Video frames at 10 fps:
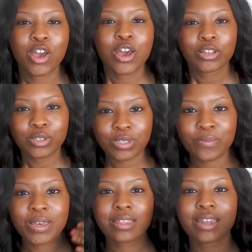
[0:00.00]
So
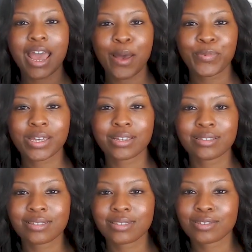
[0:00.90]
something that
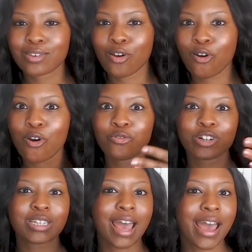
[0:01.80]
happens over
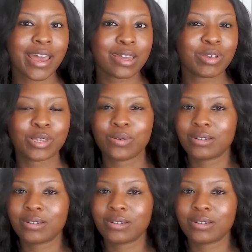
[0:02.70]
time and you